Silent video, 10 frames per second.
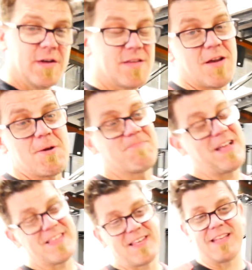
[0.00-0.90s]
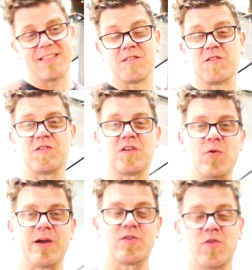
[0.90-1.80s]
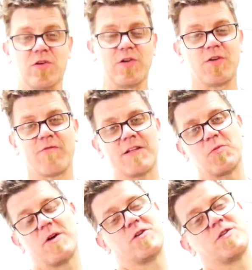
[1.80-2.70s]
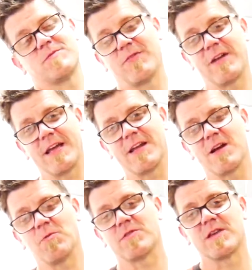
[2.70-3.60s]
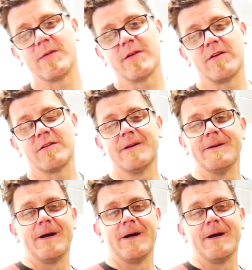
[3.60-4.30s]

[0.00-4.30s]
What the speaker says: So that's it, just a quick short look around the workshop to let you know what's going on.